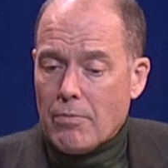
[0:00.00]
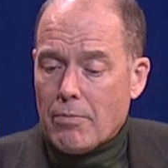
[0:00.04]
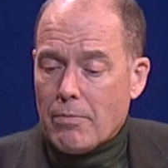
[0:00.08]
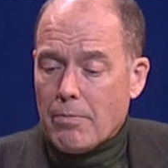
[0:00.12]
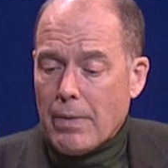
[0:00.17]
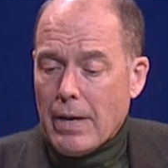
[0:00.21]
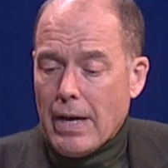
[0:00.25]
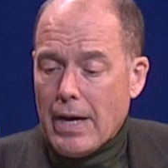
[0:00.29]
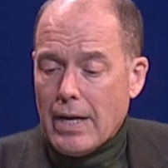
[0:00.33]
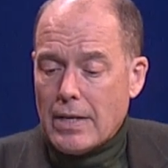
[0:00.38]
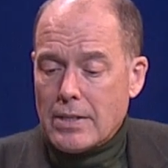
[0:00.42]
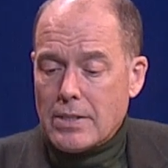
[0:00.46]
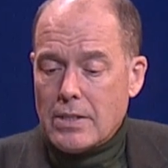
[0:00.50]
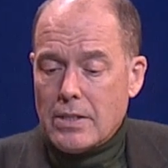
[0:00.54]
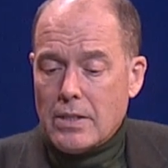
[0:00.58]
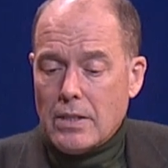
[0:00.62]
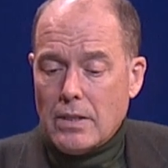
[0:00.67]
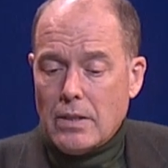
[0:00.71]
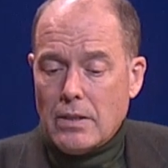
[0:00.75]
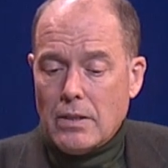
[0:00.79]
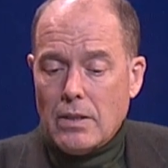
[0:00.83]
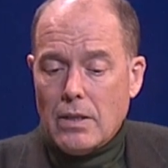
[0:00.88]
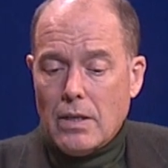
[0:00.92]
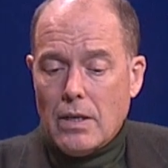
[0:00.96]

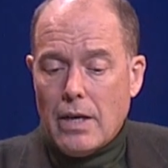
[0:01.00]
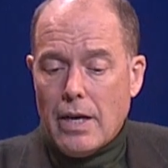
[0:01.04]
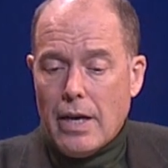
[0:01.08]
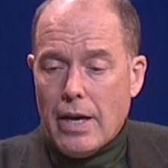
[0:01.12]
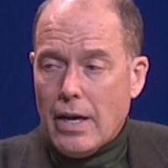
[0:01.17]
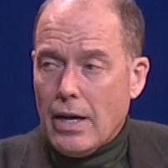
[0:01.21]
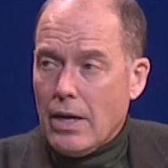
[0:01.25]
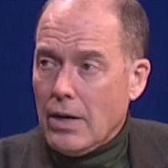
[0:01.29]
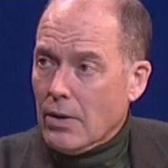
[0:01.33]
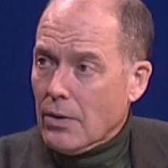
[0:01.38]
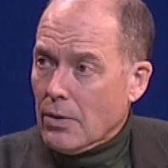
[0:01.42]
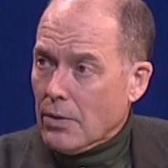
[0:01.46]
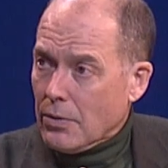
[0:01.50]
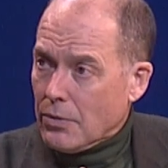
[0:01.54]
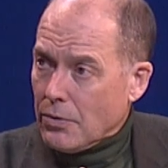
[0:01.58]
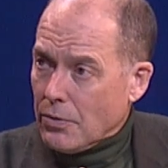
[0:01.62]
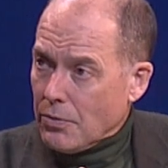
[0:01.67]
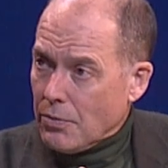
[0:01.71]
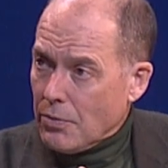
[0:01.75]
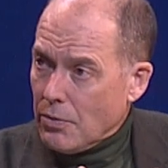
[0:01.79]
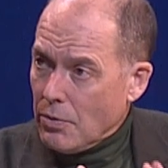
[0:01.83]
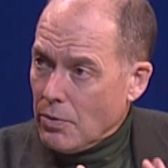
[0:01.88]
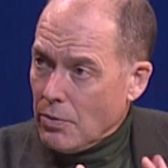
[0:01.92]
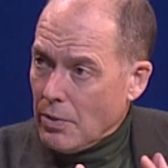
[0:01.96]
passing air
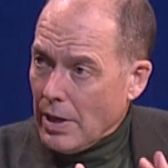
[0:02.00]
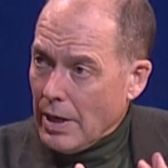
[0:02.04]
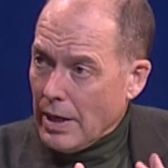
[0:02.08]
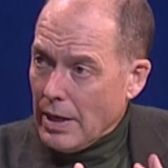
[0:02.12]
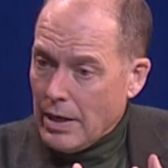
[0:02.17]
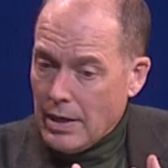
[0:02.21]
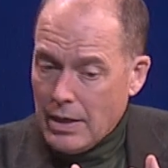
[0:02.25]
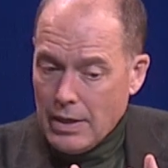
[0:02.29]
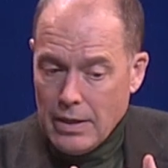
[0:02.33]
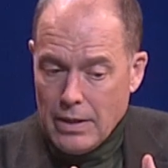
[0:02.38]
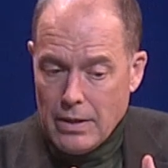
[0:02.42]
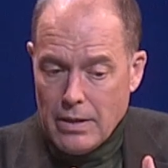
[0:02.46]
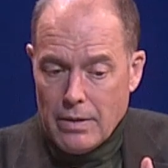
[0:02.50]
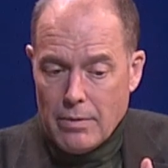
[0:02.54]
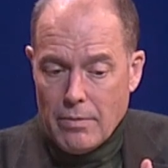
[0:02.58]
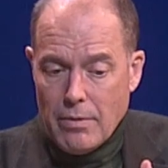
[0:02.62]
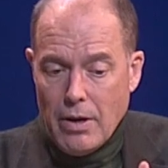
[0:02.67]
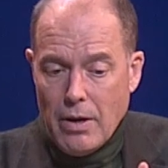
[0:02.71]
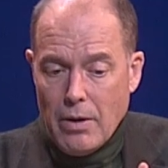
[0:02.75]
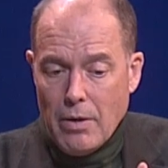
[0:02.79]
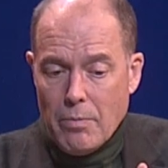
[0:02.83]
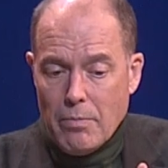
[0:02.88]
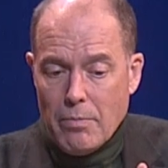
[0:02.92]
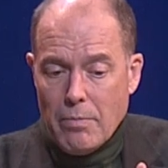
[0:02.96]
through a
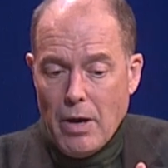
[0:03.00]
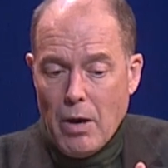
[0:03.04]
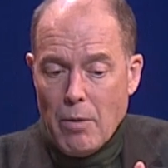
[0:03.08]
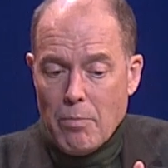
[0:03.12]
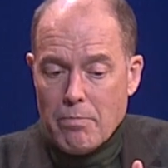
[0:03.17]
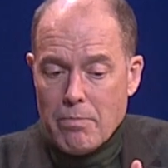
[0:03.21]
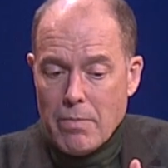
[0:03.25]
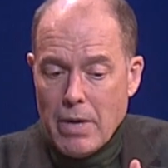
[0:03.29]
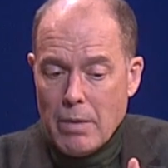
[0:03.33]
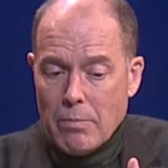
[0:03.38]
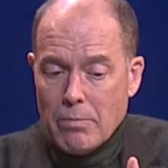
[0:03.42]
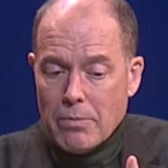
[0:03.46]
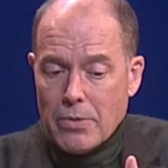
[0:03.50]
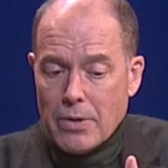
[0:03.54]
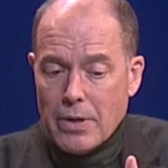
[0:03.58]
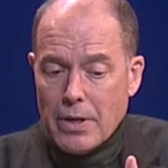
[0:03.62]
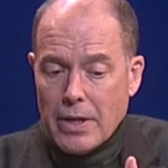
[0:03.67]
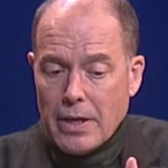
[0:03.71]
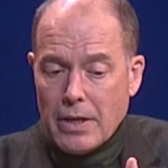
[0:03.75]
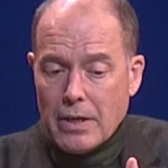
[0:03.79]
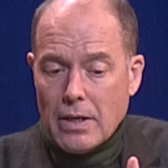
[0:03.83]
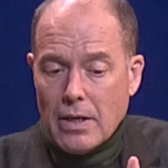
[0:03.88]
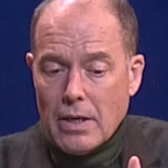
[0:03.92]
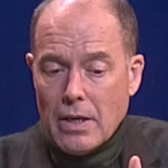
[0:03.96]

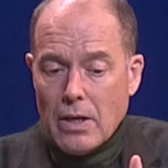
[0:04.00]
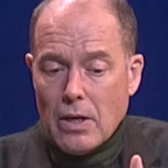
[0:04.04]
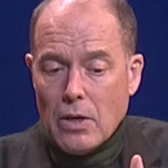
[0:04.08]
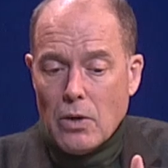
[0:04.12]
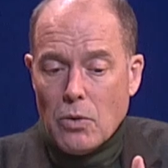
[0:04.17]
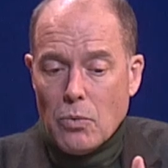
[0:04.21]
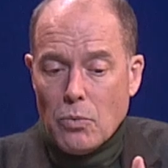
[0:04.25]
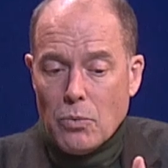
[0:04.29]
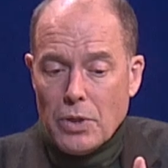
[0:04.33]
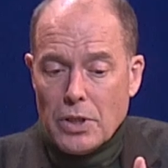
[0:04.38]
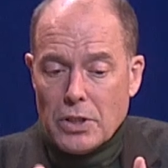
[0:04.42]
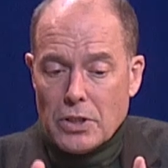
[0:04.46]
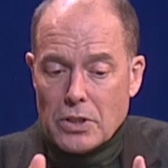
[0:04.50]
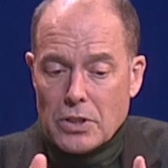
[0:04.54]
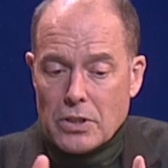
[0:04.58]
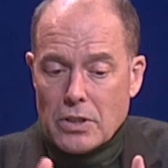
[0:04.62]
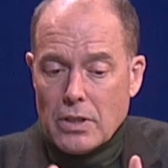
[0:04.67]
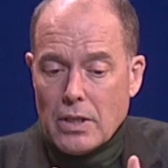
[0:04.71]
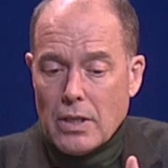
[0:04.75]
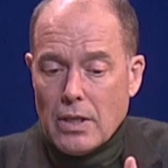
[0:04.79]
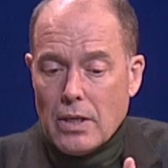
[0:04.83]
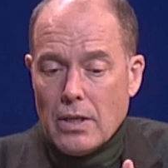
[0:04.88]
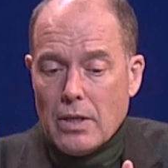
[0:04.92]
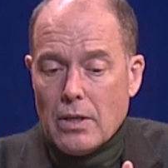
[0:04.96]
membrane which
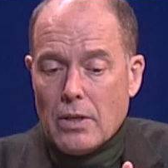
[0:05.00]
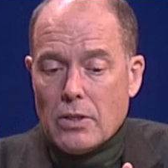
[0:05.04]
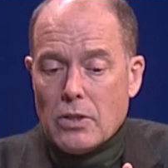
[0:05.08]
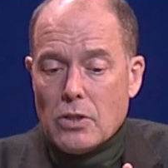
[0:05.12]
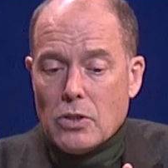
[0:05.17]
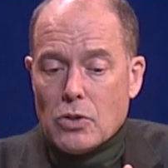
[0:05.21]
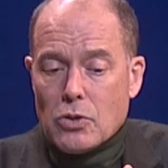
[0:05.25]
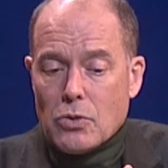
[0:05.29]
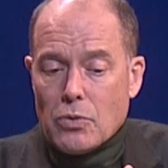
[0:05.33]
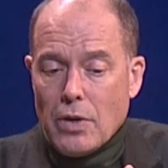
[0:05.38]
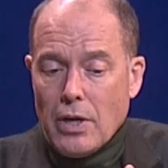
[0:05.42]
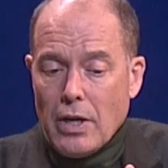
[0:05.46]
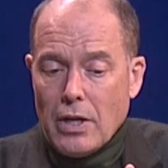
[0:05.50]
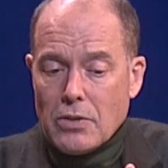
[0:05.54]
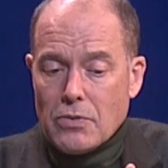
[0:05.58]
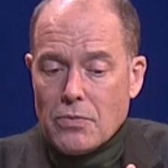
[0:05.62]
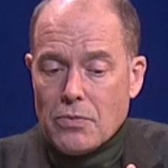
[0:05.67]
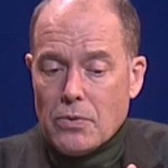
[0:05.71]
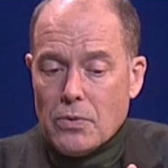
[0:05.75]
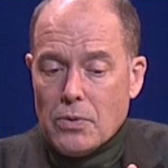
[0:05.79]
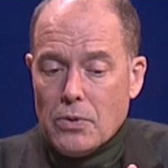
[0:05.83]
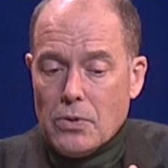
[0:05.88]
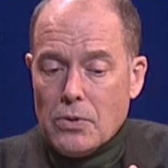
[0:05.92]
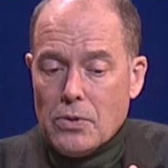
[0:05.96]

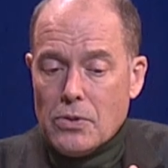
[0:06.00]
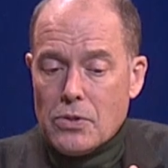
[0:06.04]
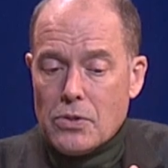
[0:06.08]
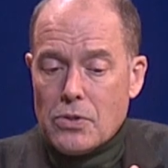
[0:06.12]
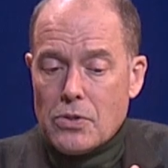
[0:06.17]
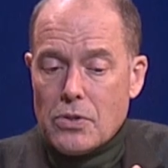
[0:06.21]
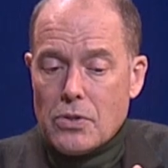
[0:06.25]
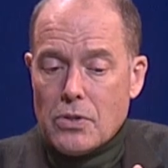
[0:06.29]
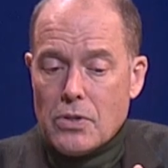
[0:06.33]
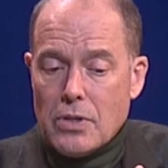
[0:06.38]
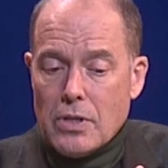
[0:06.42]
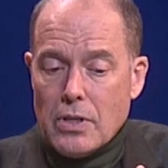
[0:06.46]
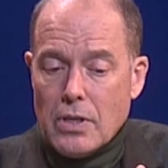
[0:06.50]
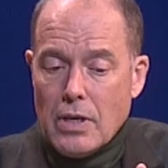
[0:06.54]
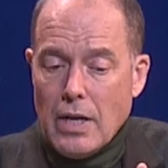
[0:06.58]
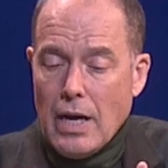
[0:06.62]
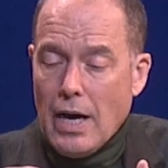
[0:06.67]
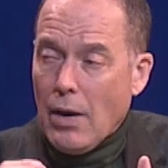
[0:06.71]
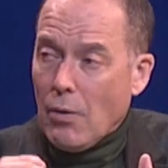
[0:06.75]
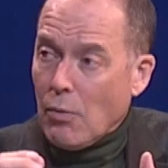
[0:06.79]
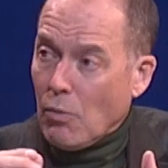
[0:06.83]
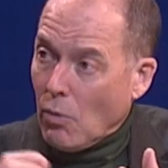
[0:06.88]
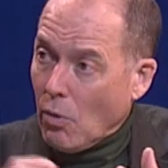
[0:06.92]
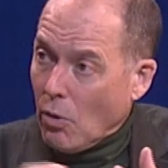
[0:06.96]
transfers the
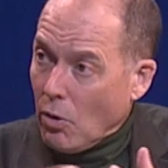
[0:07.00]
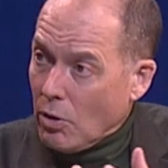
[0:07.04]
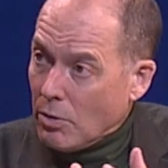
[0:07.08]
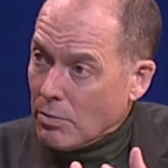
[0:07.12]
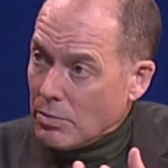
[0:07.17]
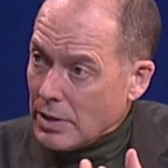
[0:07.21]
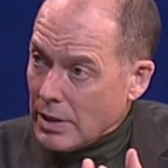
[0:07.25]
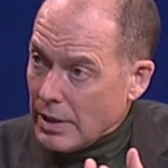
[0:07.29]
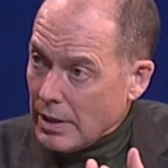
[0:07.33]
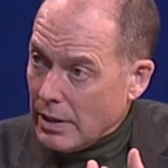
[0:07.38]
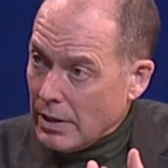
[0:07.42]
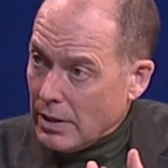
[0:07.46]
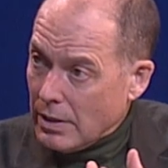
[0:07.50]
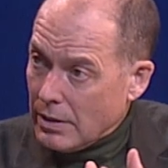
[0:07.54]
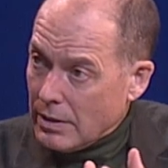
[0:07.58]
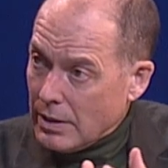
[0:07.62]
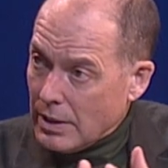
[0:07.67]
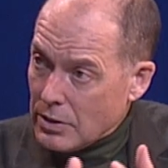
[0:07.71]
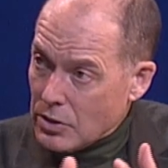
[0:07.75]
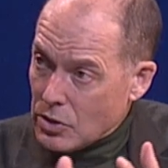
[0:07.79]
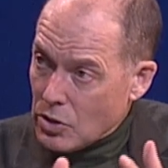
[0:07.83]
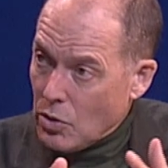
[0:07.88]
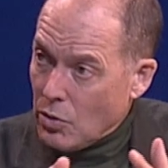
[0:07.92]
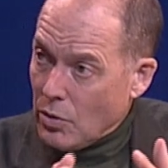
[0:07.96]
warmed air
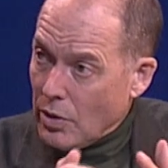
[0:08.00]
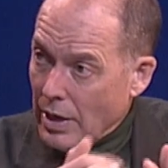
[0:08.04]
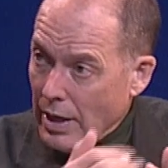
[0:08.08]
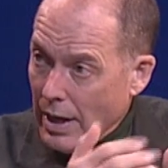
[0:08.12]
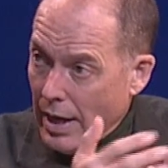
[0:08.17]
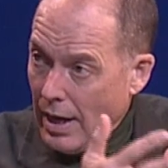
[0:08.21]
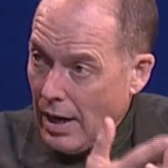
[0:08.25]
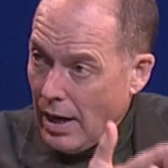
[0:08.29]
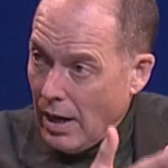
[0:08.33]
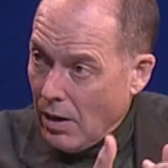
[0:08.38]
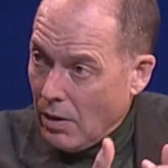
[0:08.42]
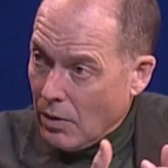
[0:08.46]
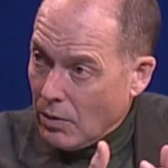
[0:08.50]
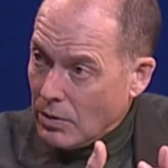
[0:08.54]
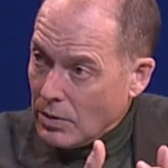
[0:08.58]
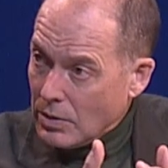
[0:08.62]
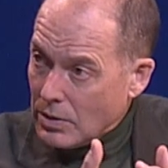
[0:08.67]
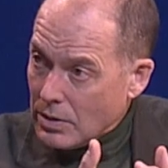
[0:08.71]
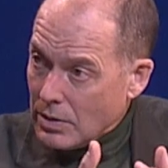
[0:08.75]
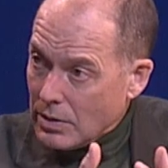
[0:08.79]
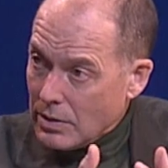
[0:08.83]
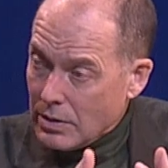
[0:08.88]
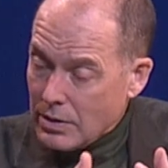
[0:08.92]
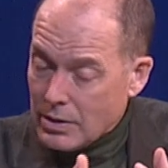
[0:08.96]
that's going
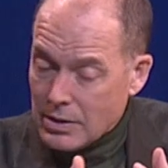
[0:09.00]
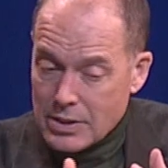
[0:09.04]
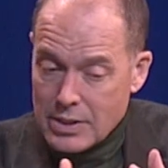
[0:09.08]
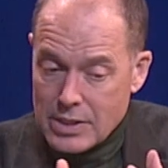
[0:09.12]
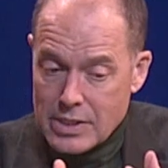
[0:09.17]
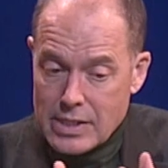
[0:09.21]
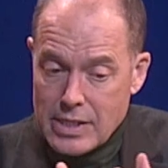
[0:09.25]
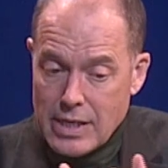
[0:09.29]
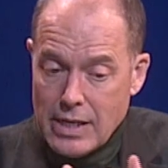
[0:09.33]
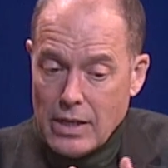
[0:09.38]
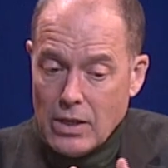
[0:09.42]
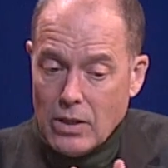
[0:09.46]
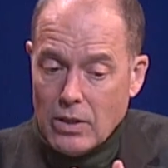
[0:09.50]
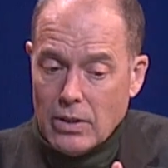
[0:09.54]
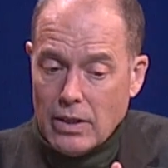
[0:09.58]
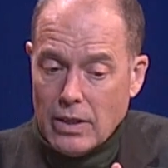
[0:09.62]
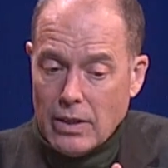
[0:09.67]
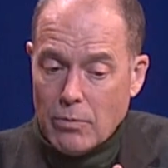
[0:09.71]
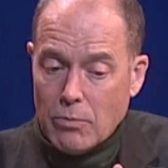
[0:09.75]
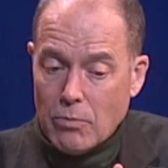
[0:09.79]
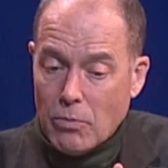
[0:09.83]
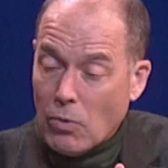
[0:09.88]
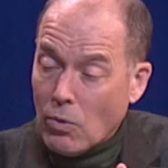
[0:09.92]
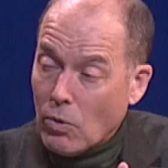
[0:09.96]
out, the stale
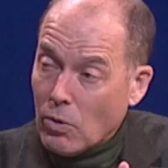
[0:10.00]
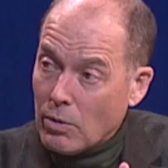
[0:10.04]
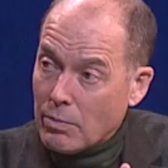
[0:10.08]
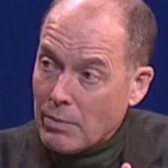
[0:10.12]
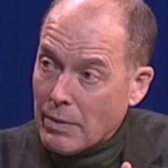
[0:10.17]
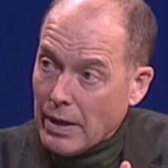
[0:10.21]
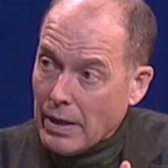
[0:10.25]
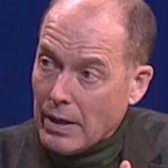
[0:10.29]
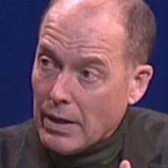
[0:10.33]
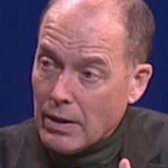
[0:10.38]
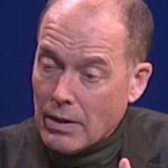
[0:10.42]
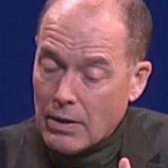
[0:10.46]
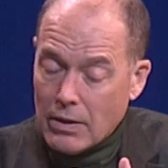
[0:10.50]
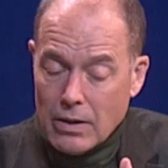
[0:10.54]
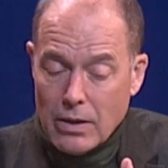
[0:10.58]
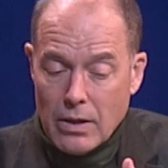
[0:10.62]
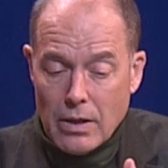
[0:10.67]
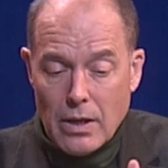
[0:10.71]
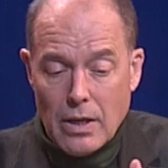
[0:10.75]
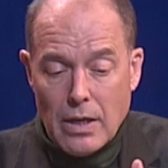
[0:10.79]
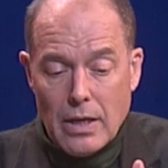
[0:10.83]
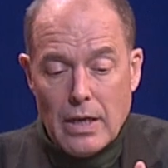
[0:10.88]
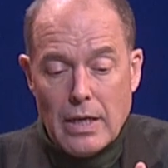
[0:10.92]
warm air,